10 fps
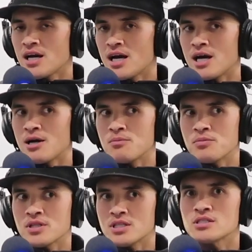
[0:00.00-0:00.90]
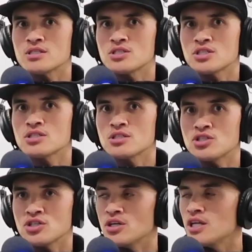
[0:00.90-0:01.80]
But this is just the
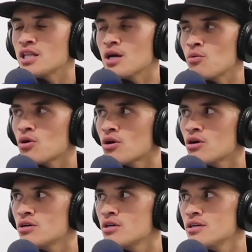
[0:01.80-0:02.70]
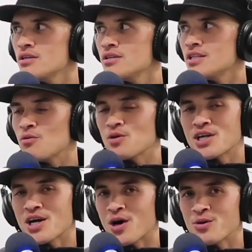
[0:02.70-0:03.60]
journey that we're on, that we're
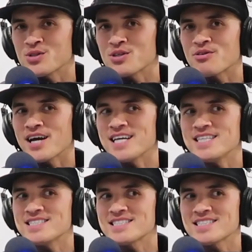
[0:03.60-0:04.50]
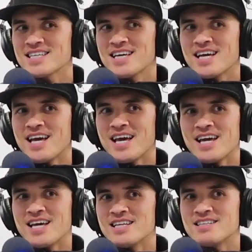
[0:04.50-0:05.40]
going to hold the reins
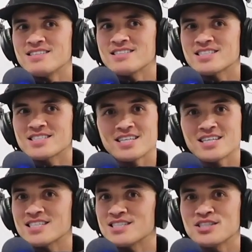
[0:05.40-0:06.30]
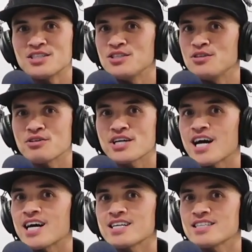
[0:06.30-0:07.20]
and just going to continue
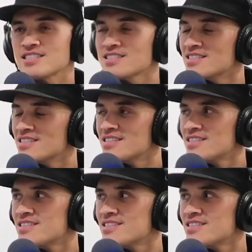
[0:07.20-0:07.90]
regardless. Yep.